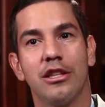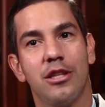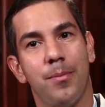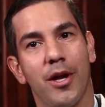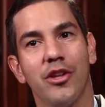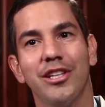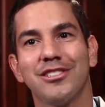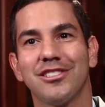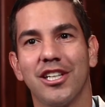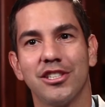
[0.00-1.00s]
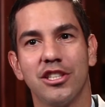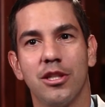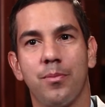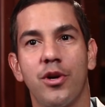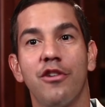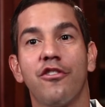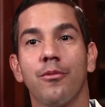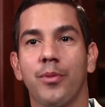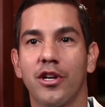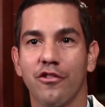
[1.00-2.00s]
Typically, it starts in the peripheral
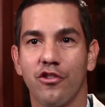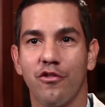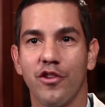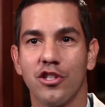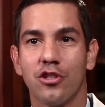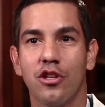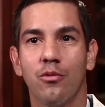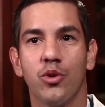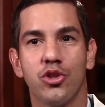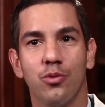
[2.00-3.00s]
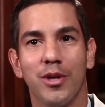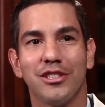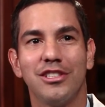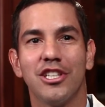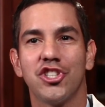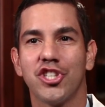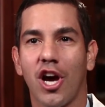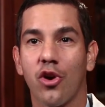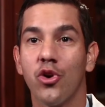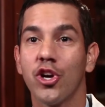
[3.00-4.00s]
part of your vision, in which you may see a
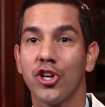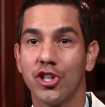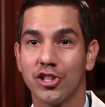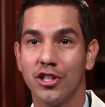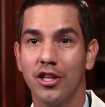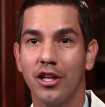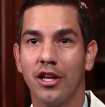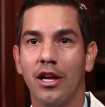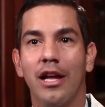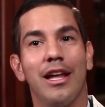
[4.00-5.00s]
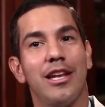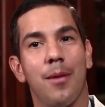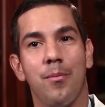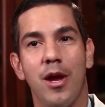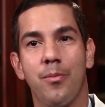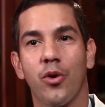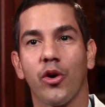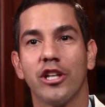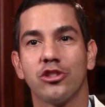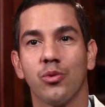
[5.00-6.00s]
shadow or curtain that may
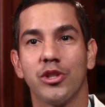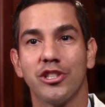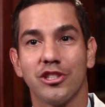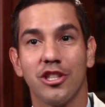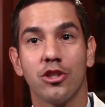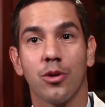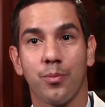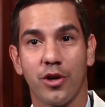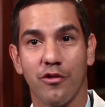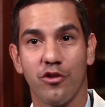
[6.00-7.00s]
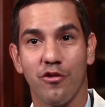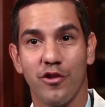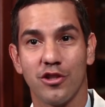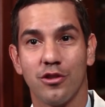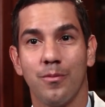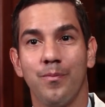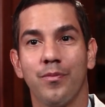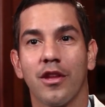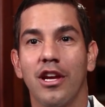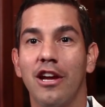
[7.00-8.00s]
progress towards the central part of your vision.